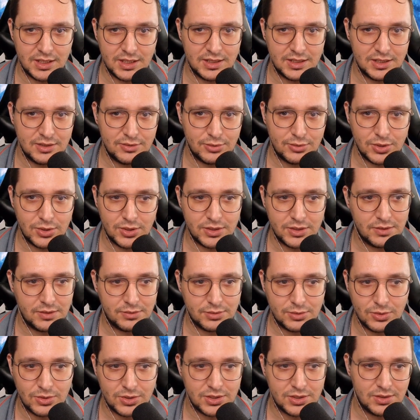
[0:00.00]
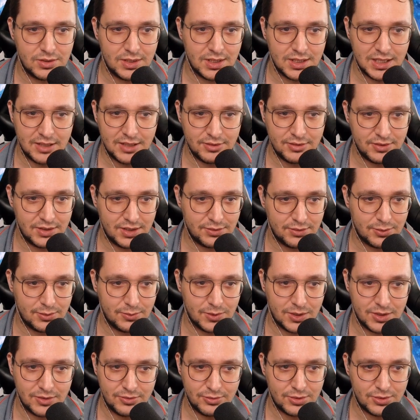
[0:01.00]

And this folder, of course, you can have a different one.